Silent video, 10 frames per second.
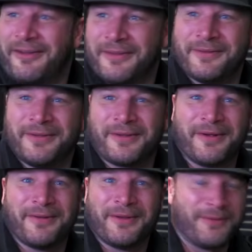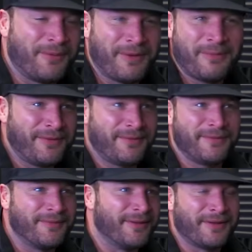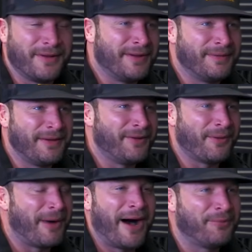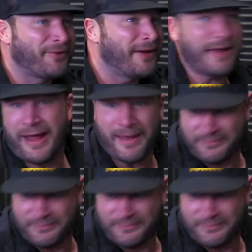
oh, the women. The moms are like, Cam,